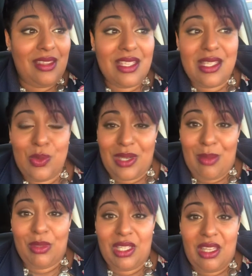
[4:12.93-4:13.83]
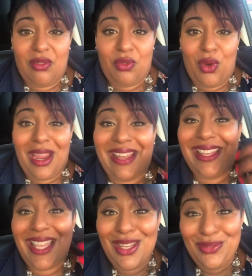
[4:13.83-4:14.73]
This is what I'm looking for, and
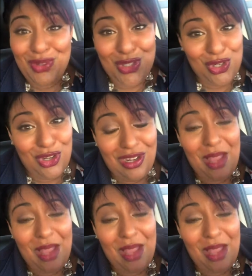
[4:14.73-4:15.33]
in return,